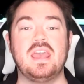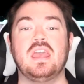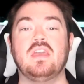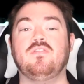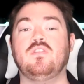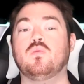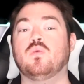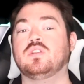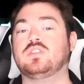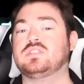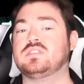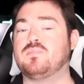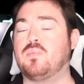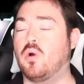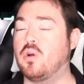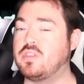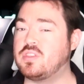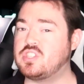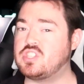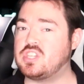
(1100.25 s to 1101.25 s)
If you want to
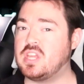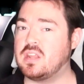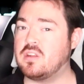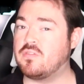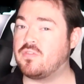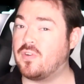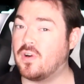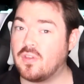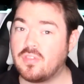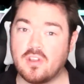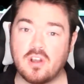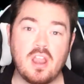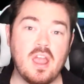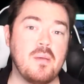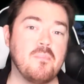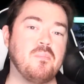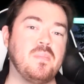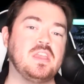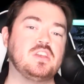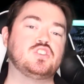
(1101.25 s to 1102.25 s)
support this channel further,
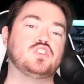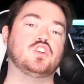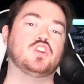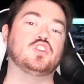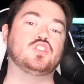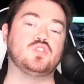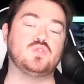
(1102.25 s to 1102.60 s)
make sure